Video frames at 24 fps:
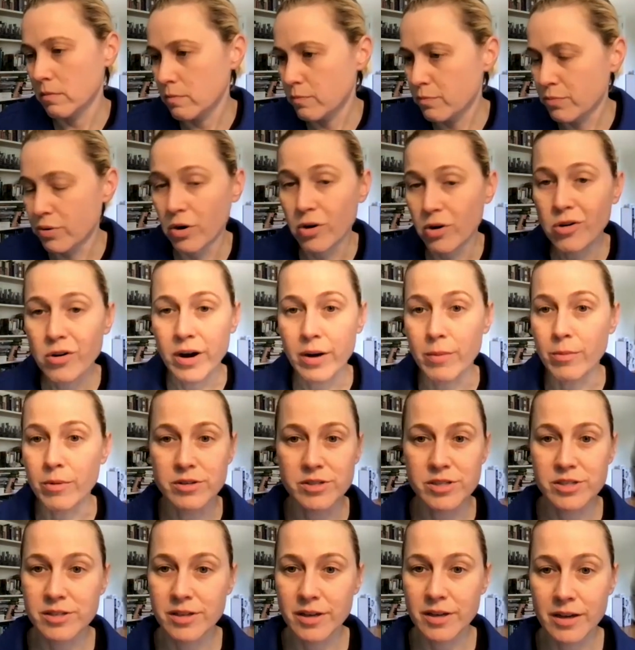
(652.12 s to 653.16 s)

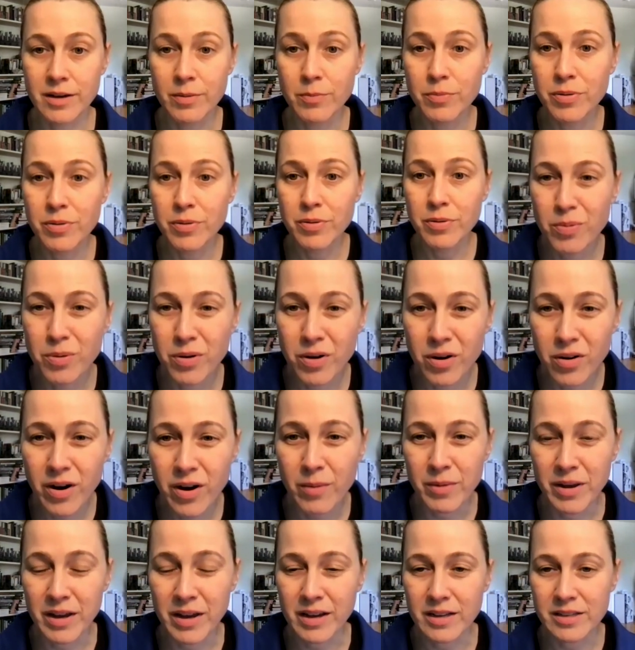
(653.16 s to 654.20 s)
programmers, like computer
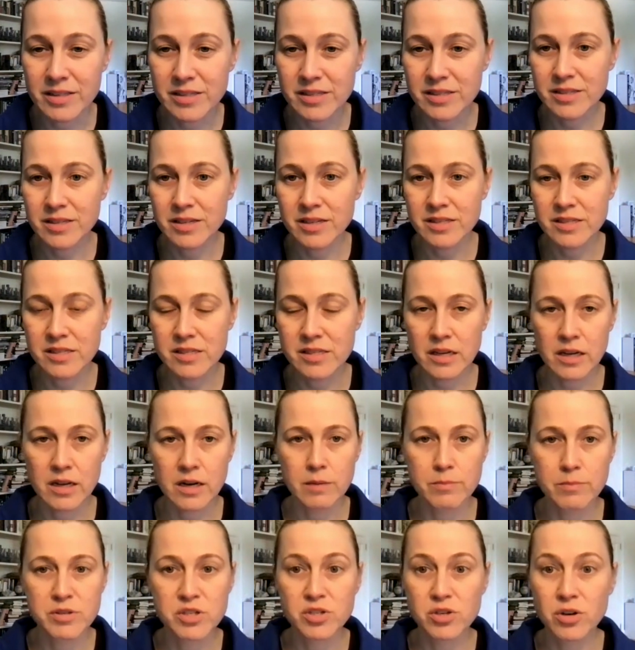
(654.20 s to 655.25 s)
programming. It's like an
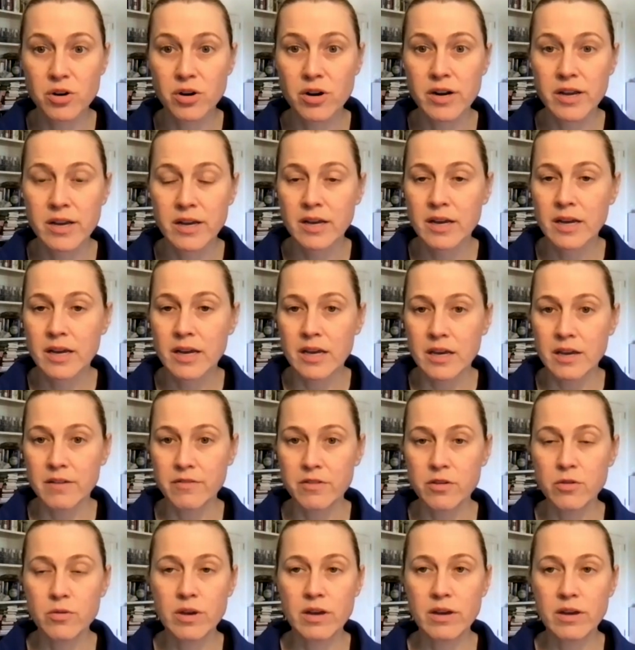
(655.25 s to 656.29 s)
absurd.
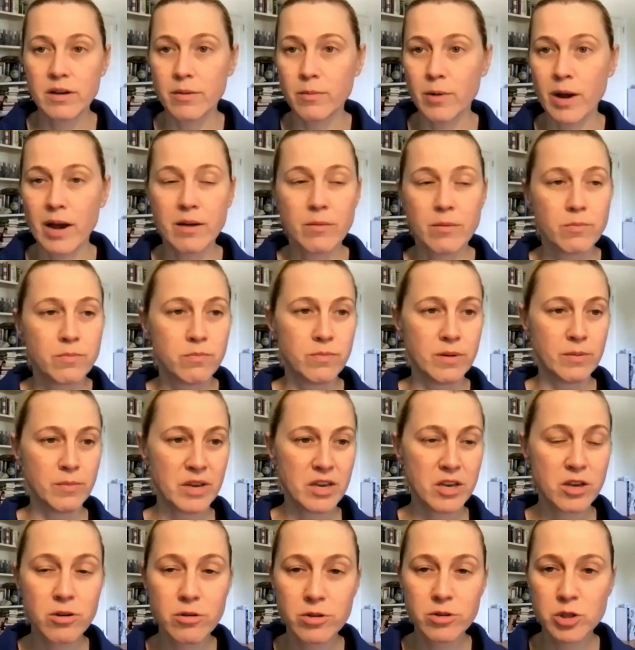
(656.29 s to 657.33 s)
I am a
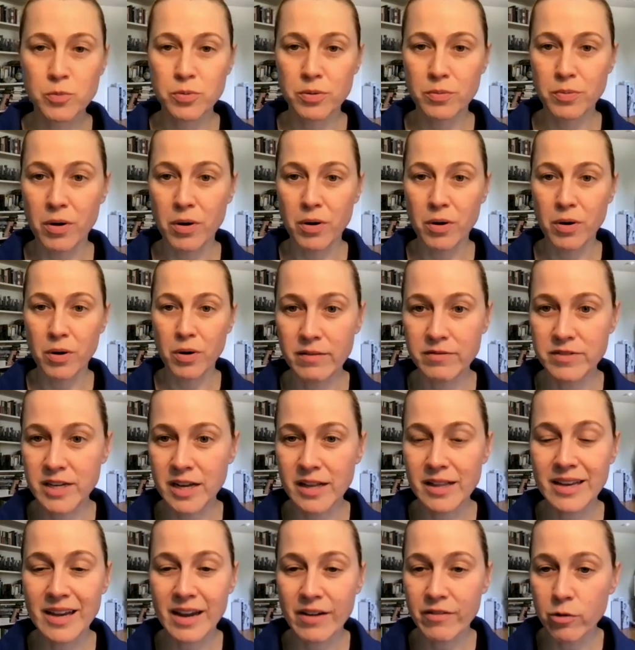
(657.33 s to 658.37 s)
huge proponent of
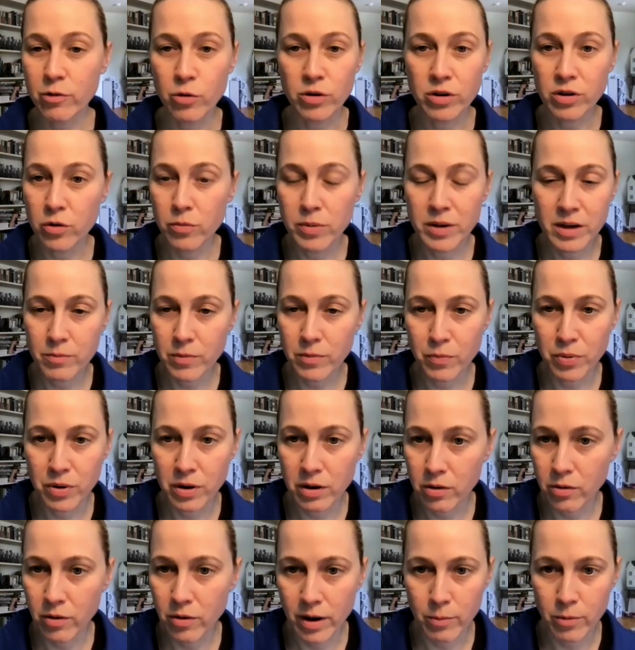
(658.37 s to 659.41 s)
telling everyone, go become a
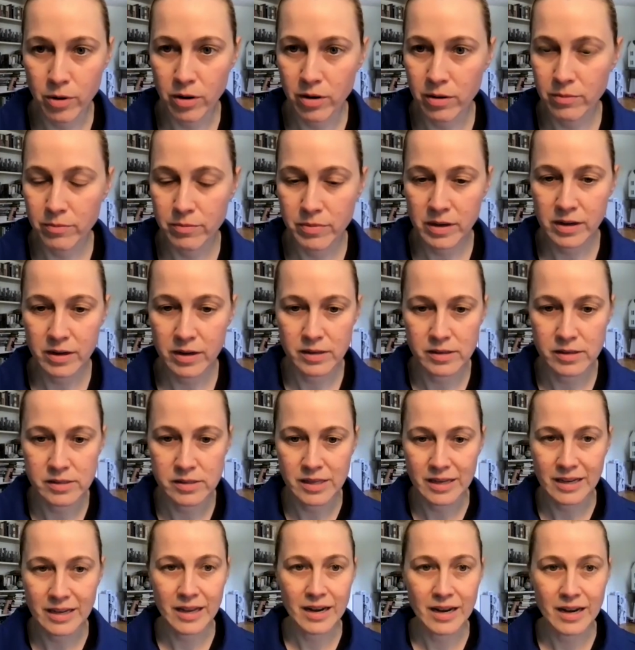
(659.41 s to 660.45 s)
programmer, because they get